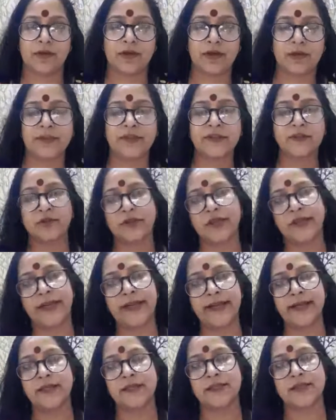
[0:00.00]
Coming to the
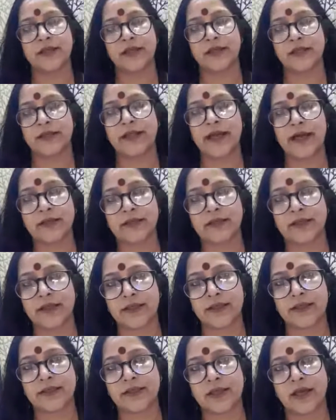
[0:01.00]
next, that
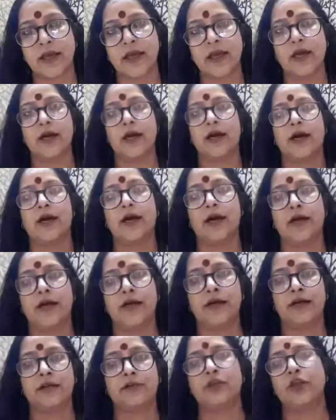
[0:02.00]
is
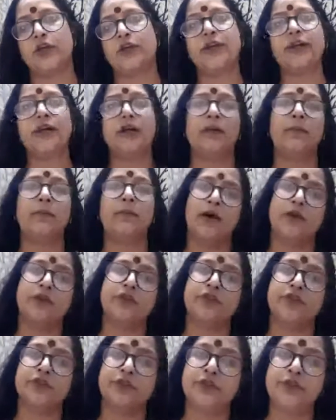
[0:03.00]
talking
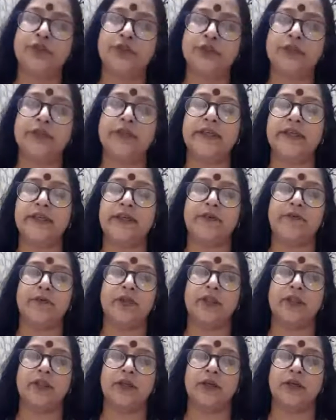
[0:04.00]
about unity
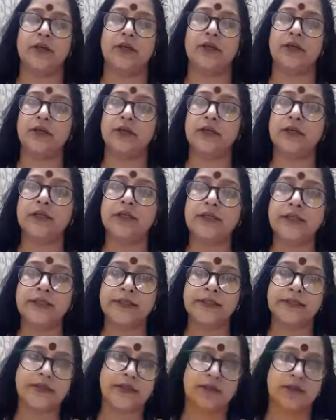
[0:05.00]
with
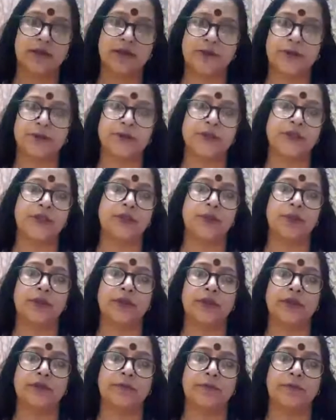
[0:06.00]
colleagues, unity
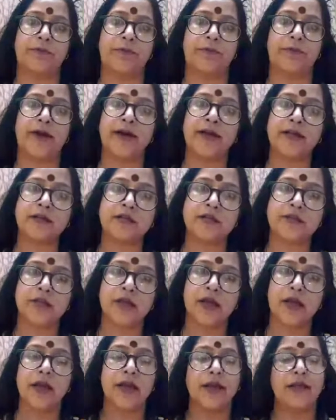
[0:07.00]
with friends,
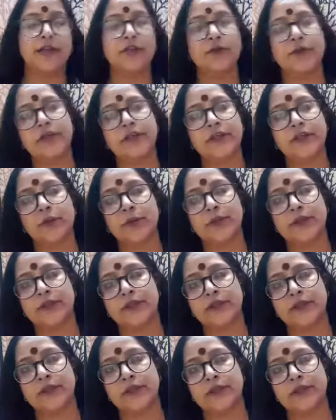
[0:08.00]
unity with
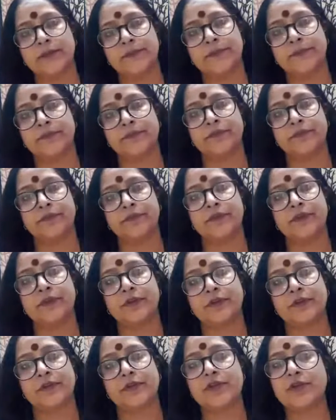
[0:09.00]

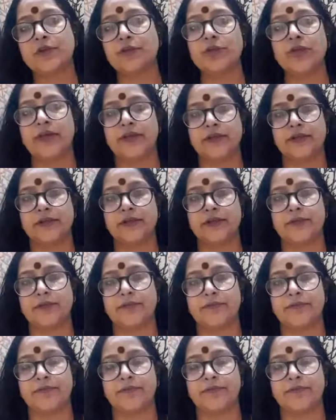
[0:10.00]
students.